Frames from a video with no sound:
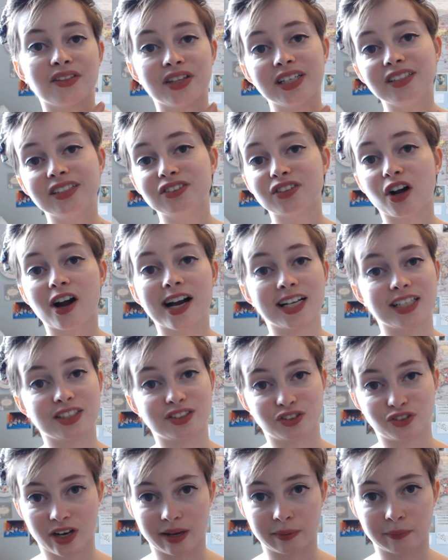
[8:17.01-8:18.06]
These are
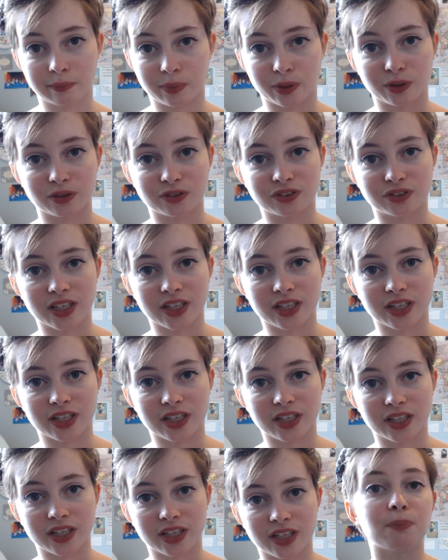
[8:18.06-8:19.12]
extract books, and
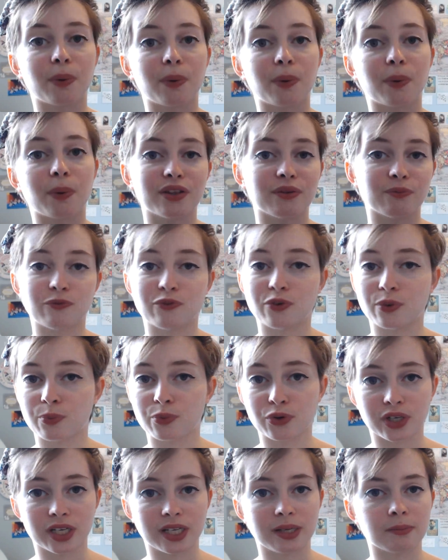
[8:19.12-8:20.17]
you can buy them for
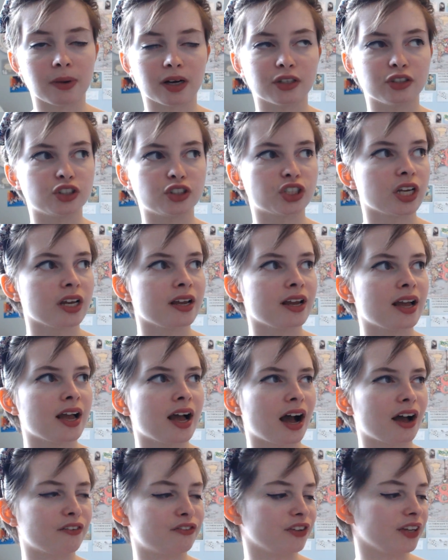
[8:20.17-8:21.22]
pretty much,
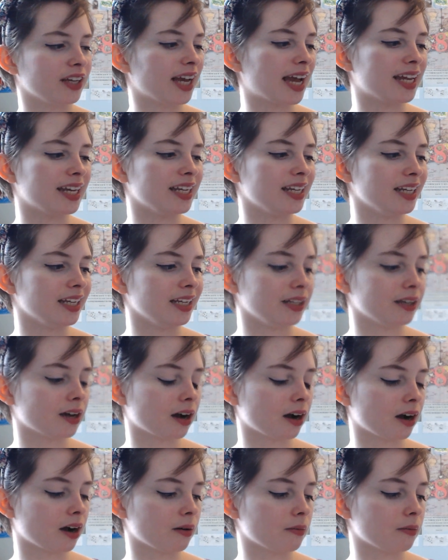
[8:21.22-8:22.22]
I think, any